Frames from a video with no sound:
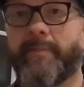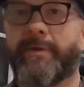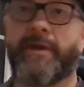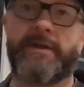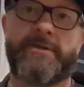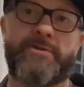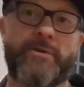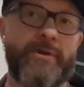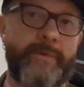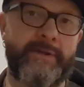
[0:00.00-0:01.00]
because you're
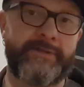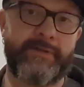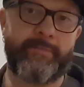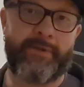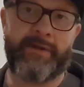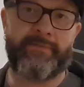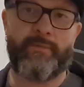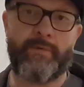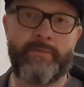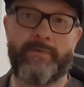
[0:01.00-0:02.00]
going to be on some
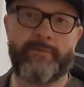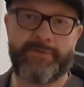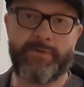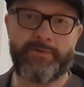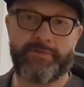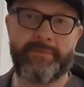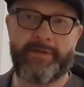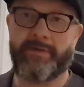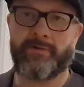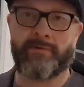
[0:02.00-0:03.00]
platform of social
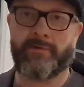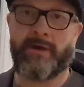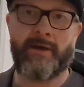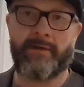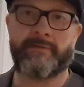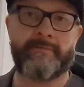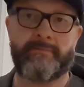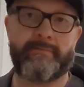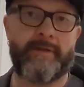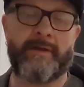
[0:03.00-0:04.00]
media or on,
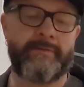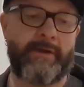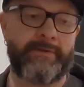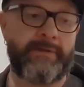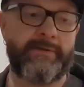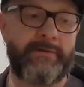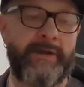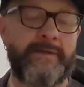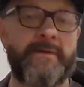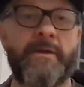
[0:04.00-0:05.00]
on, on the
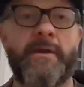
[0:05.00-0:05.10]
internet.